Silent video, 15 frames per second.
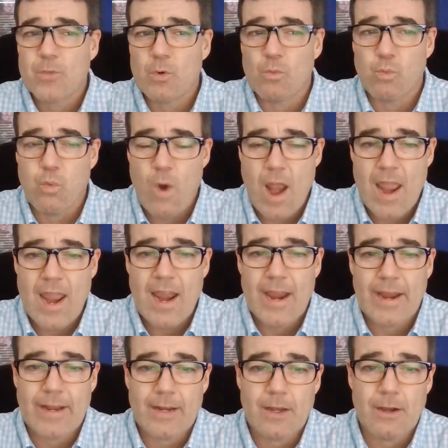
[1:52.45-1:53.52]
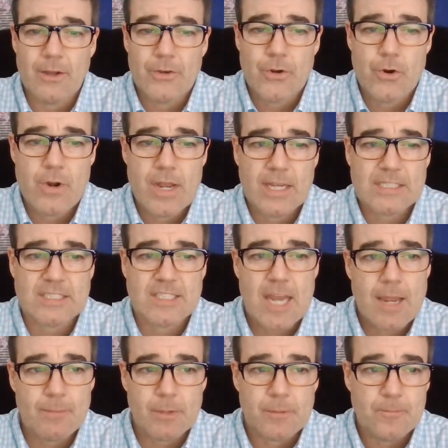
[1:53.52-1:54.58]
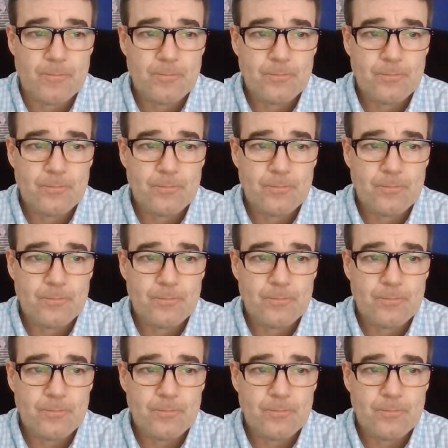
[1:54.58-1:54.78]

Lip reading: reign under Nick Saban.